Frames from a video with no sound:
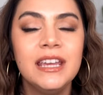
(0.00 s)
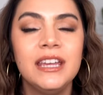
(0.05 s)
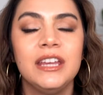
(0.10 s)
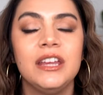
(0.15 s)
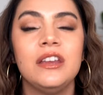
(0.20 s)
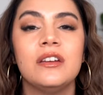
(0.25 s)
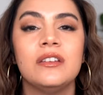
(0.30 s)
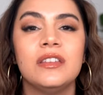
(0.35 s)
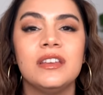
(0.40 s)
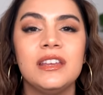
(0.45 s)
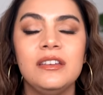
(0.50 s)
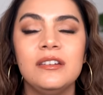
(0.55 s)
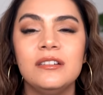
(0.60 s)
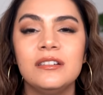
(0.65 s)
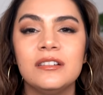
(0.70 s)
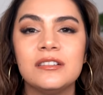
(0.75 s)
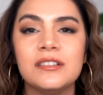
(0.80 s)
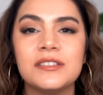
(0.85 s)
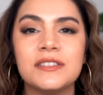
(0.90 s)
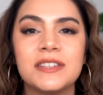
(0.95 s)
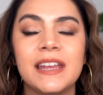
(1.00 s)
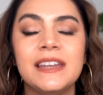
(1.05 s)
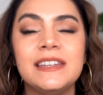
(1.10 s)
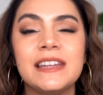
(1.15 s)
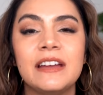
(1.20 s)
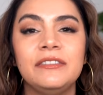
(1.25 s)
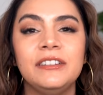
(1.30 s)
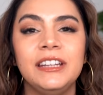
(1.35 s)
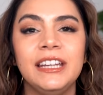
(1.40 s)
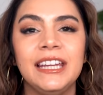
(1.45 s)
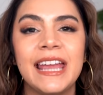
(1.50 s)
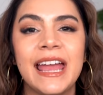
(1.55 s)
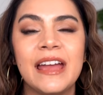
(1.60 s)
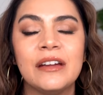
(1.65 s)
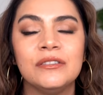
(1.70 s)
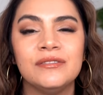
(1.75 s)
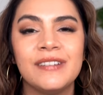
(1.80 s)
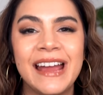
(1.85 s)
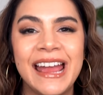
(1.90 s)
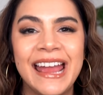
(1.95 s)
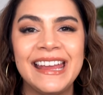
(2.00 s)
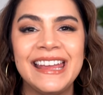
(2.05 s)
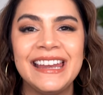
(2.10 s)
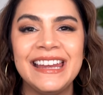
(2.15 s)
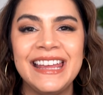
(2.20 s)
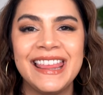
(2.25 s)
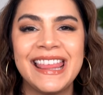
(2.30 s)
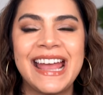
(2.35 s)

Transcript: You know, the cuticles can definitely get raggedy,